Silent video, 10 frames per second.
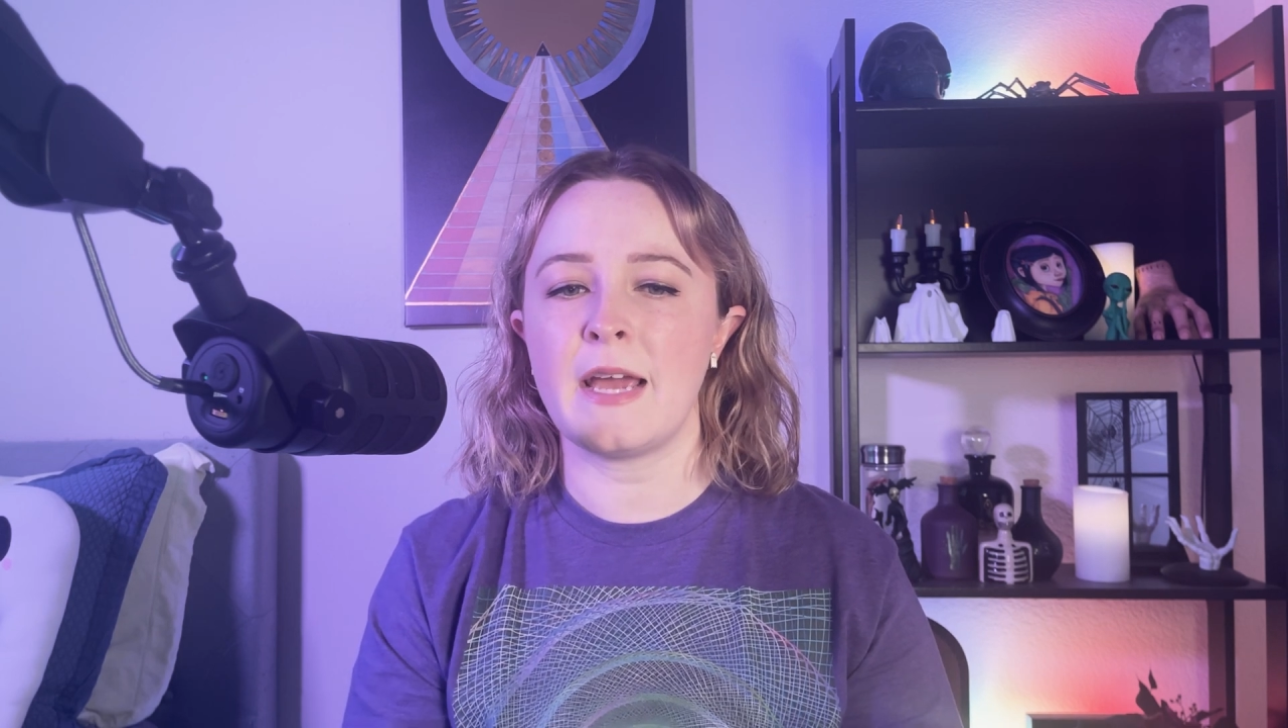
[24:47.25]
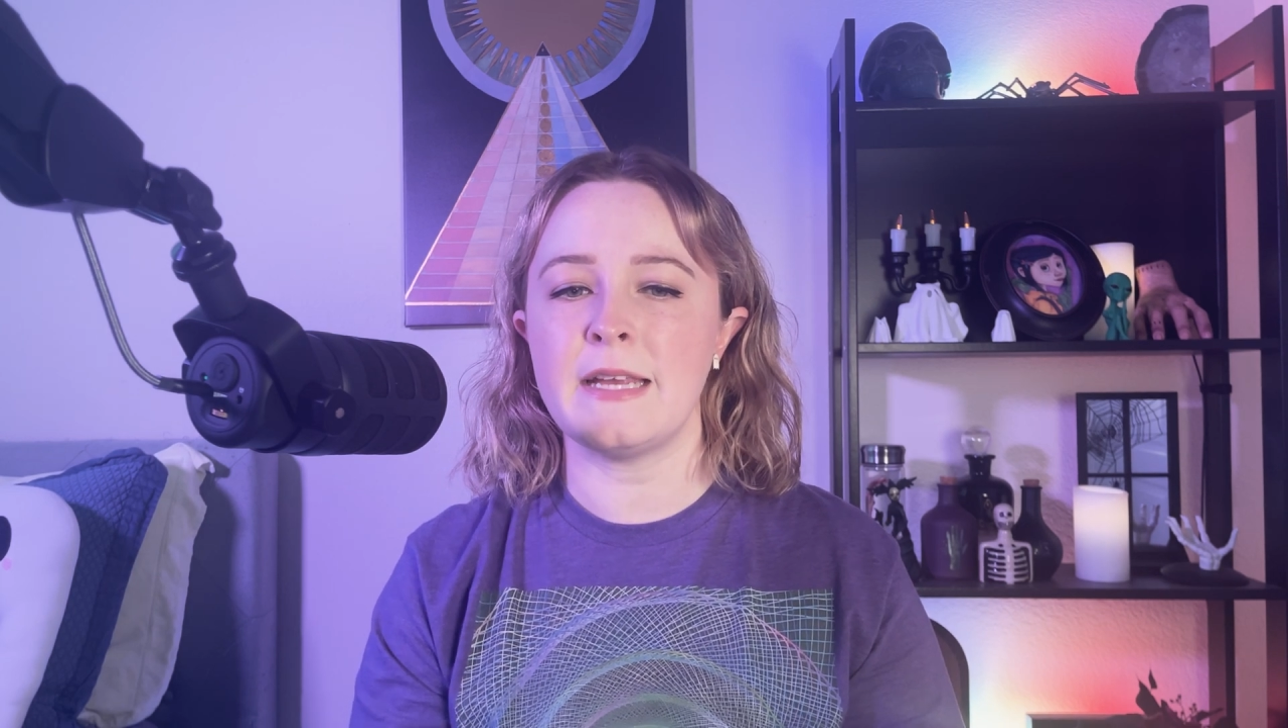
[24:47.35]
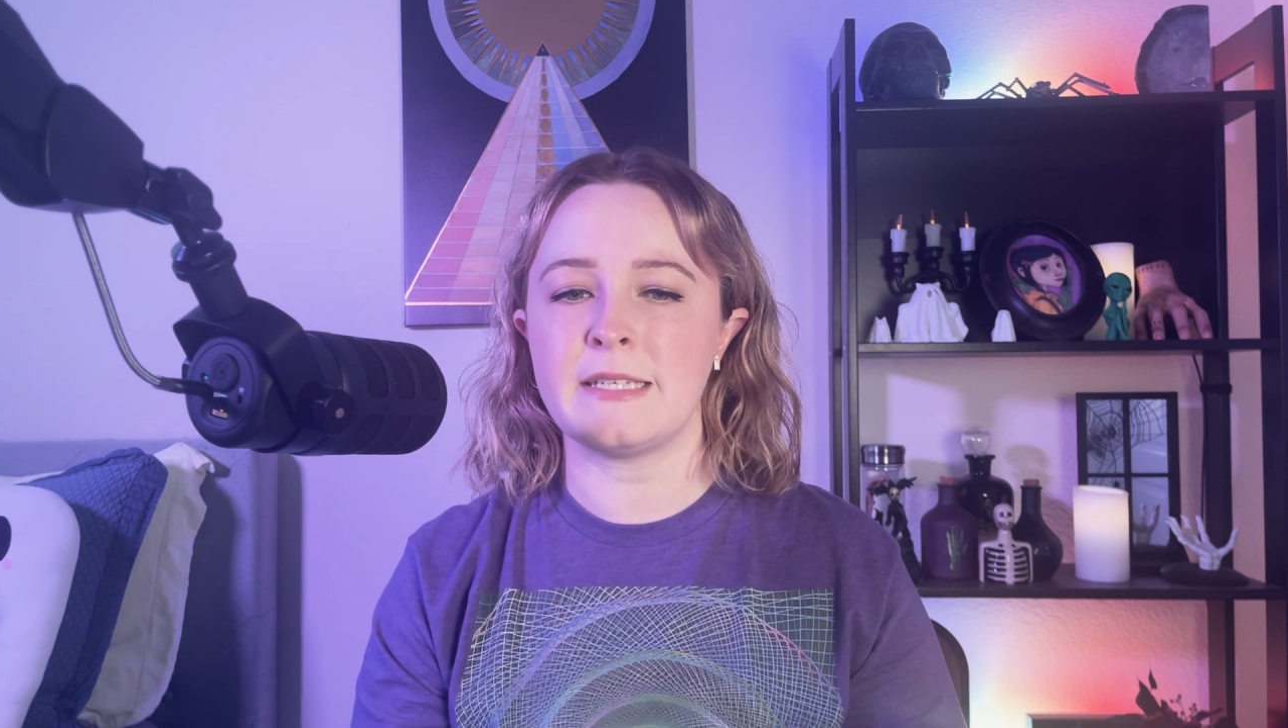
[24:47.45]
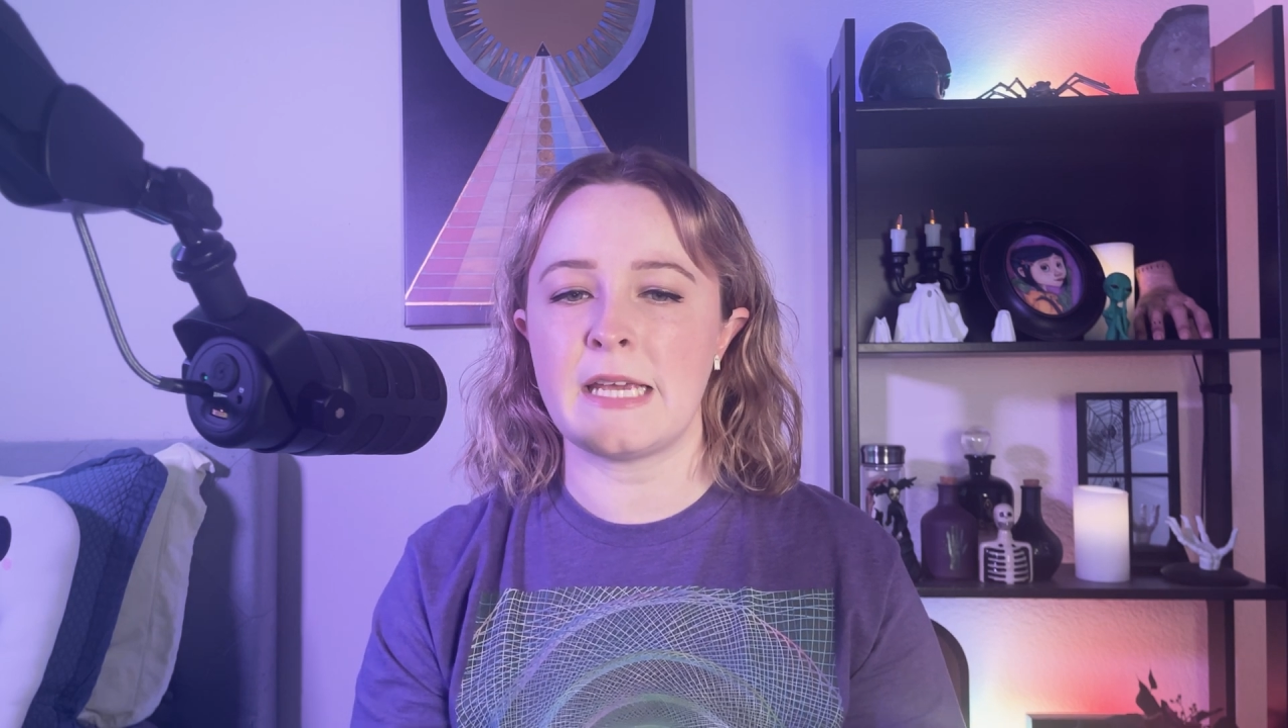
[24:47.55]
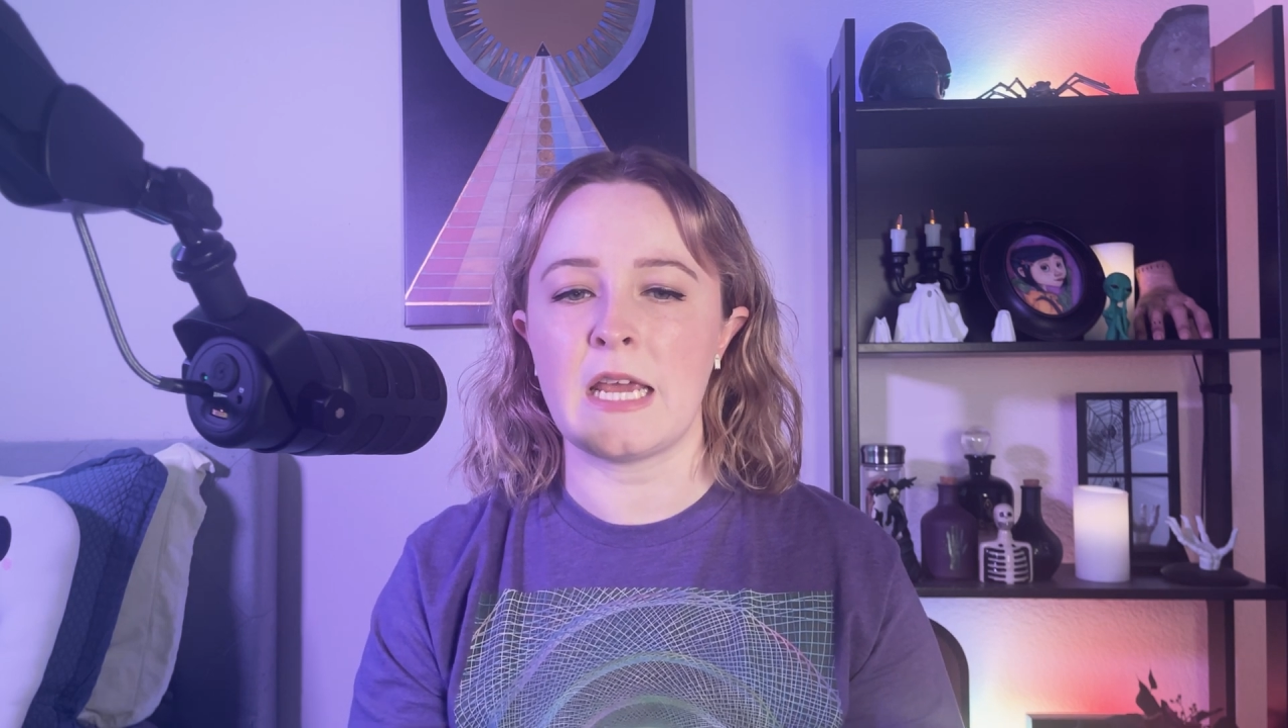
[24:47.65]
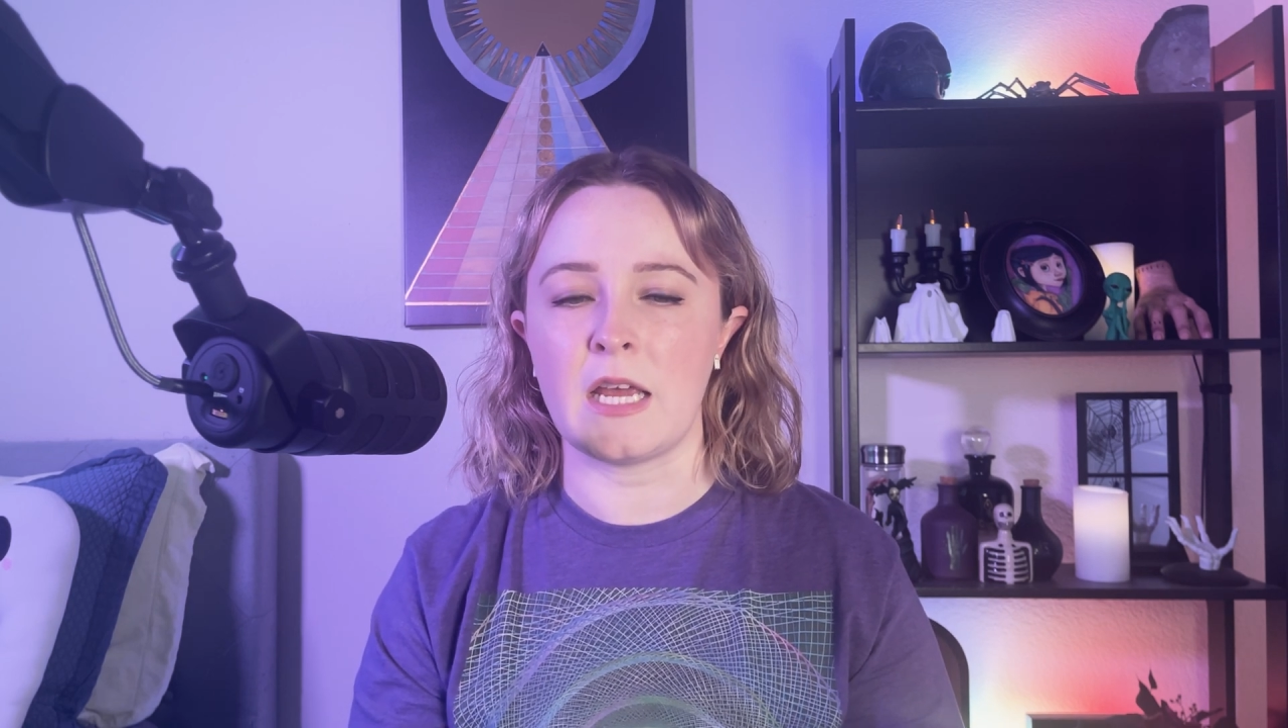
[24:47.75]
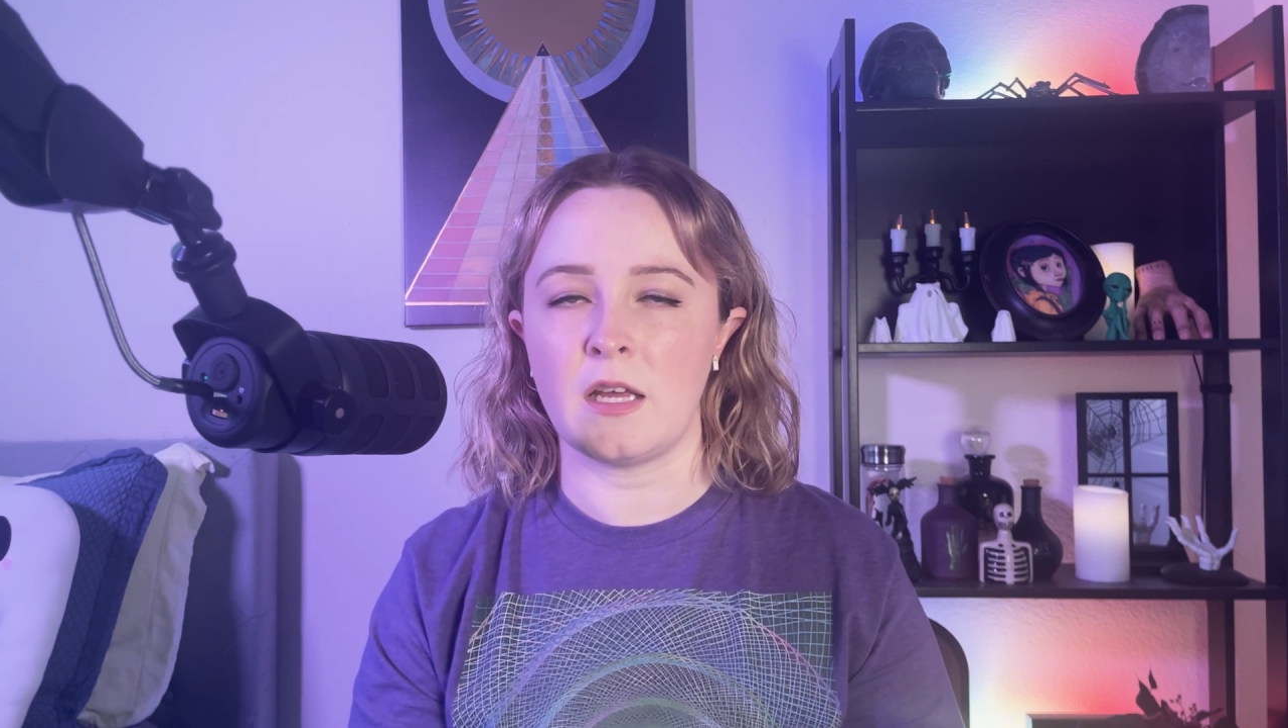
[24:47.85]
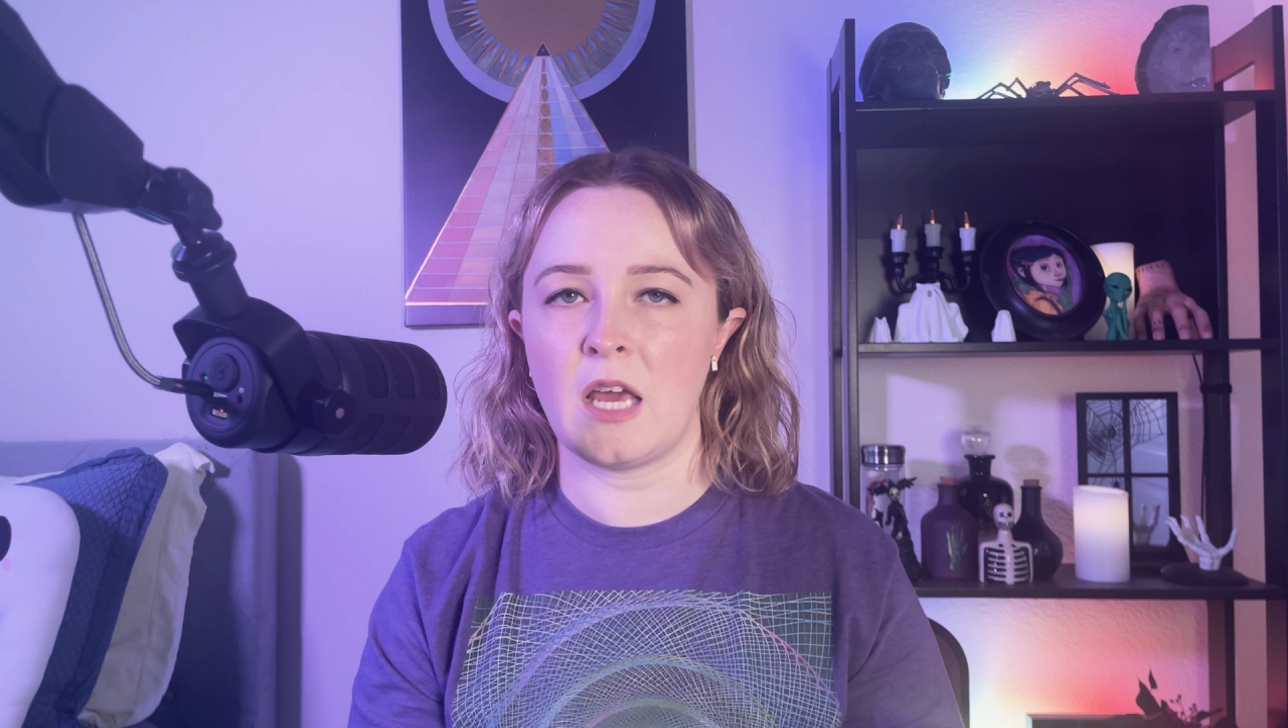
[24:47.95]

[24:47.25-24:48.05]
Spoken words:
18